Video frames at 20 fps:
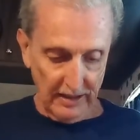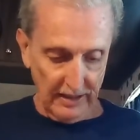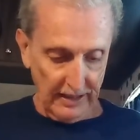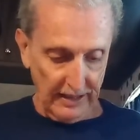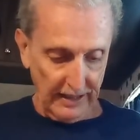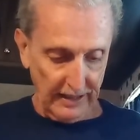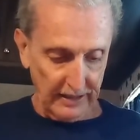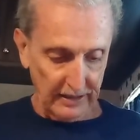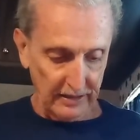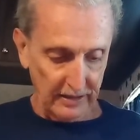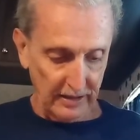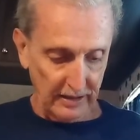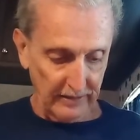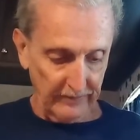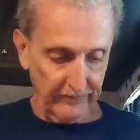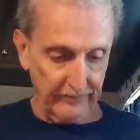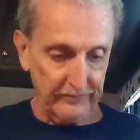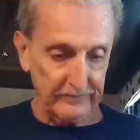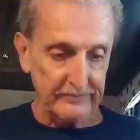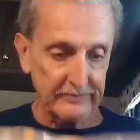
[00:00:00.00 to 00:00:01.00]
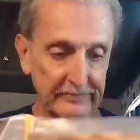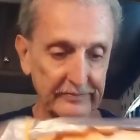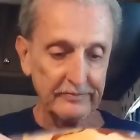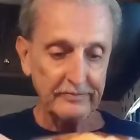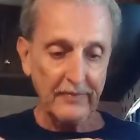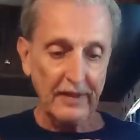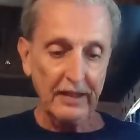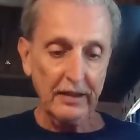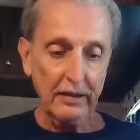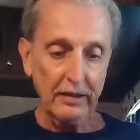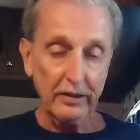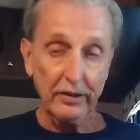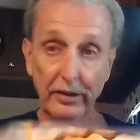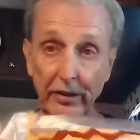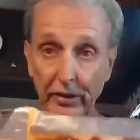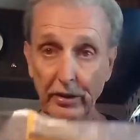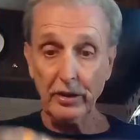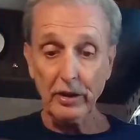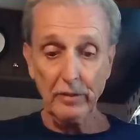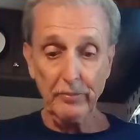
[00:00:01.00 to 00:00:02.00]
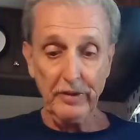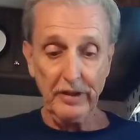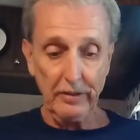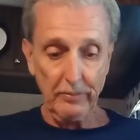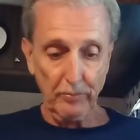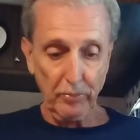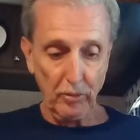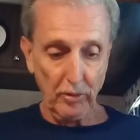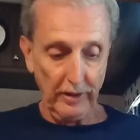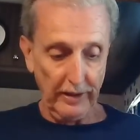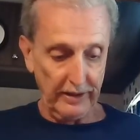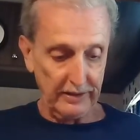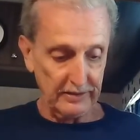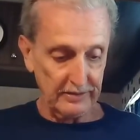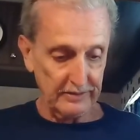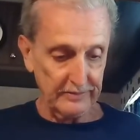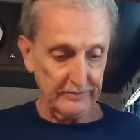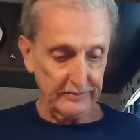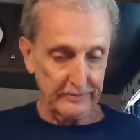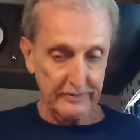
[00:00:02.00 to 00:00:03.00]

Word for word: And uh, you're going to be impressed